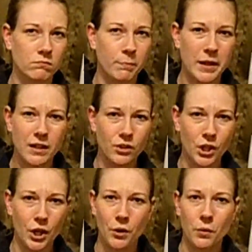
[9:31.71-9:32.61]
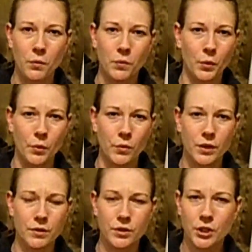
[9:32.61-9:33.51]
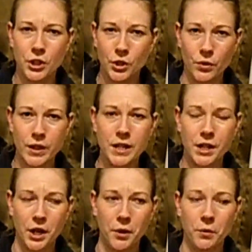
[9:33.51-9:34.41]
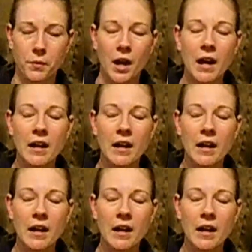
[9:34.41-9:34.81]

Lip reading: PIN code or the security code